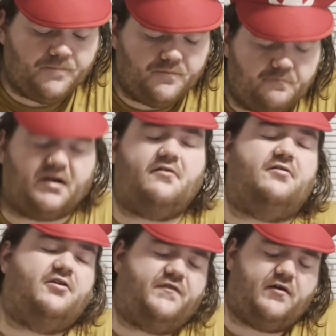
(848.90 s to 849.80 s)
But I don't
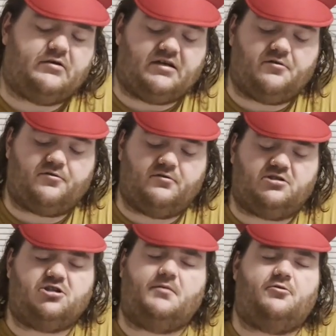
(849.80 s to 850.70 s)
know if I would go through the
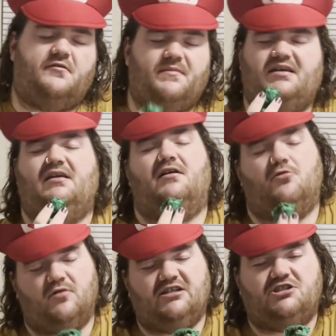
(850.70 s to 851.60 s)
trouble of making a
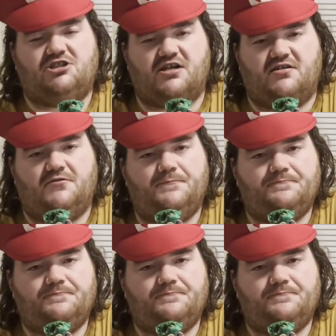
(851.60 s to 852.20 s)
green shell